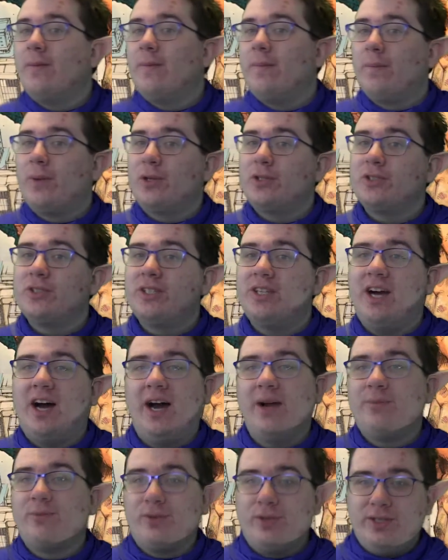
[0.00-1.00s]
Personally,
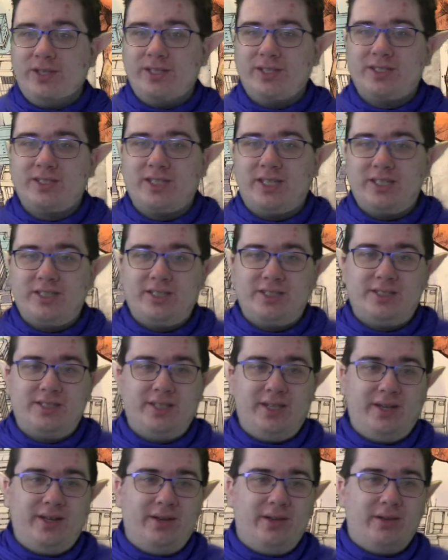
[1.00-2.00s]
I'm really excited to
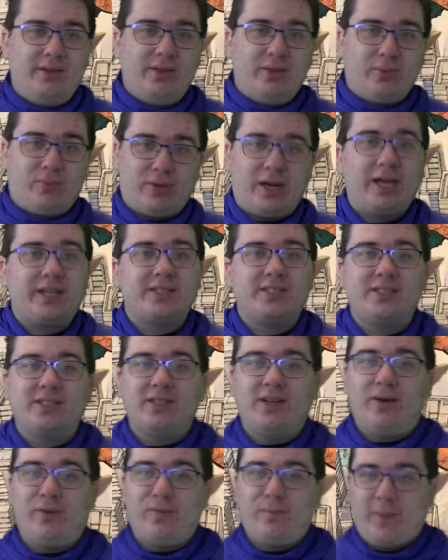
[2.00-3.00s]
see the rest
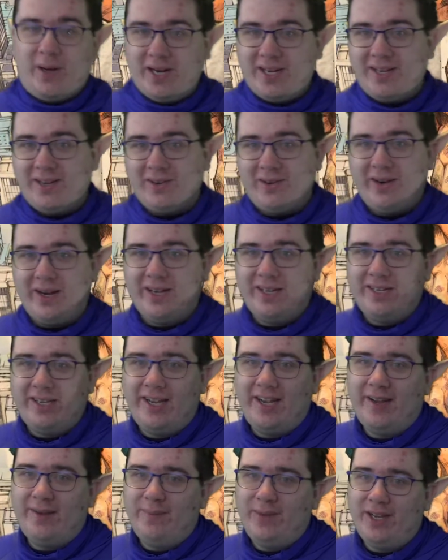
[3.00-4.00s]
of My Hero
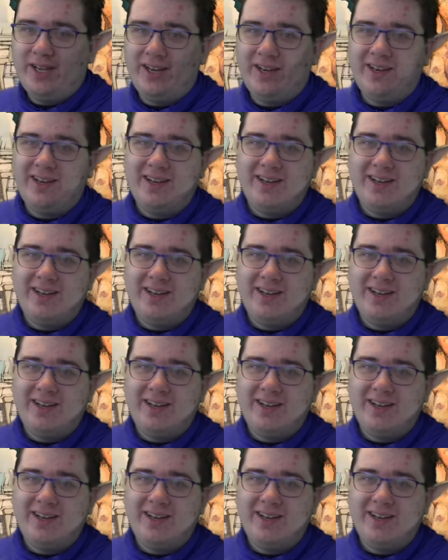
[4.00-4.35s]
Academia